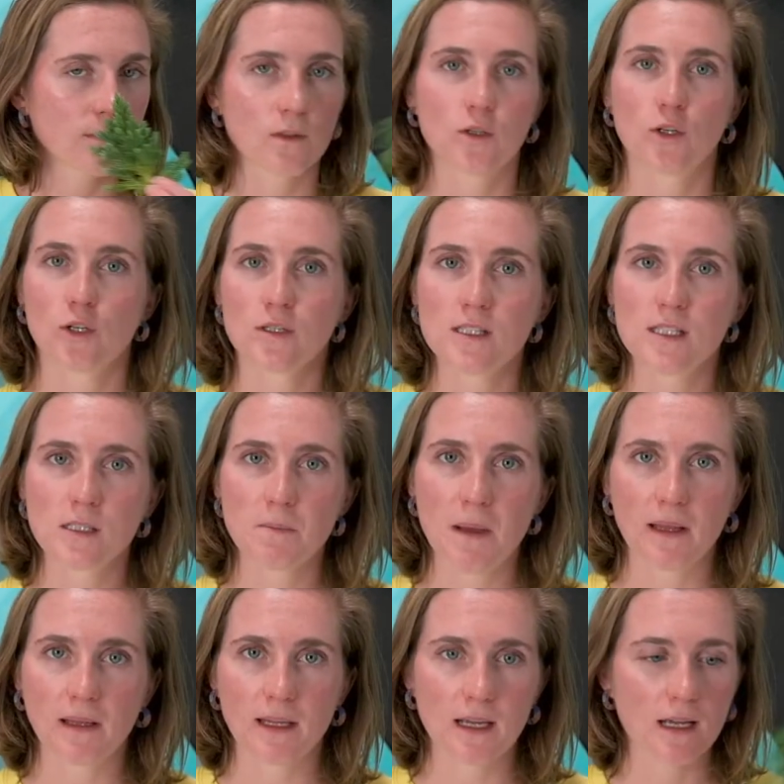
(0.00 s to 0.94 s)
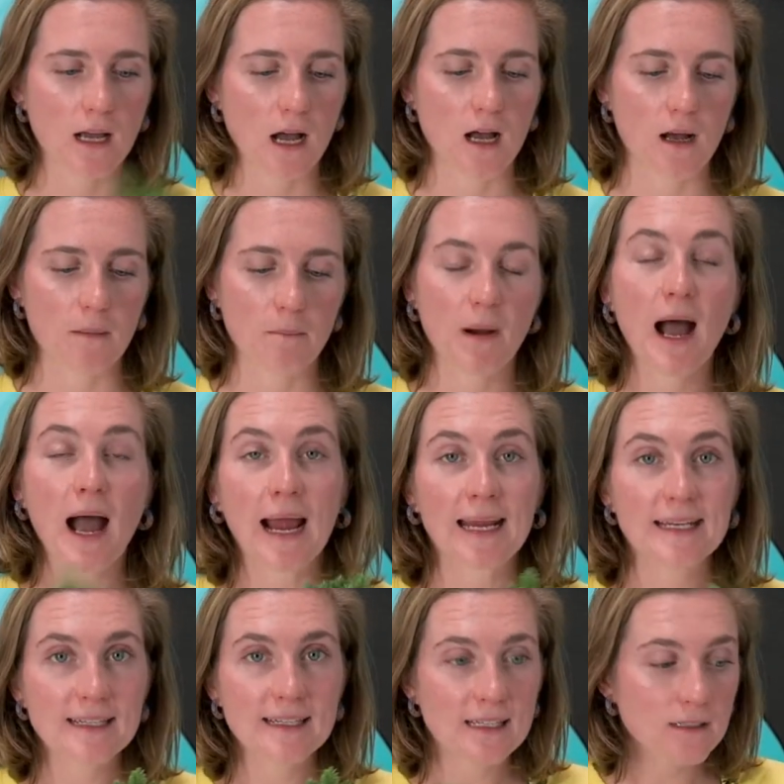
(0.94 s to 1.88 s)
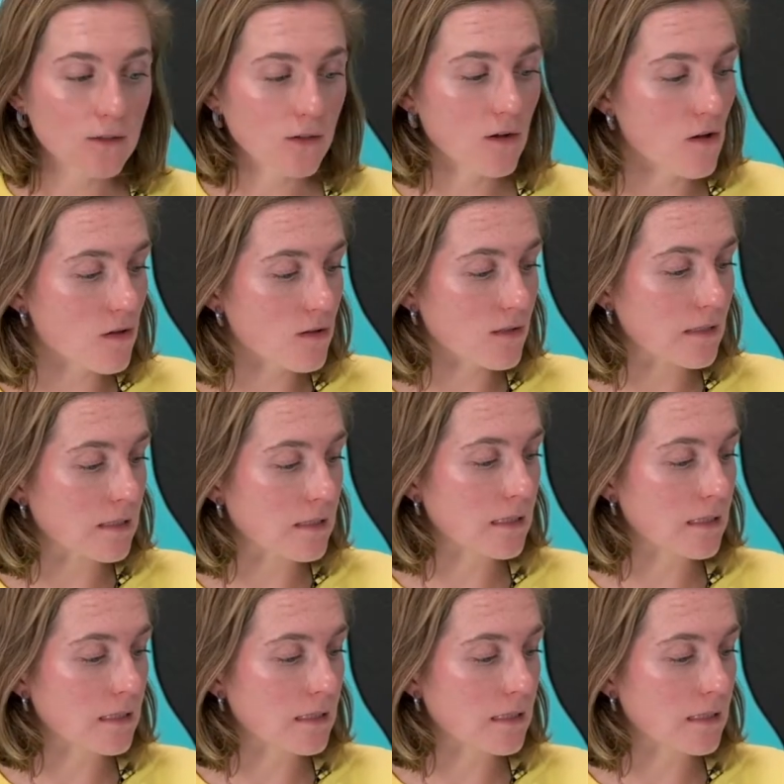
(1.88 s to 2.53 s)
good smelling pine needles.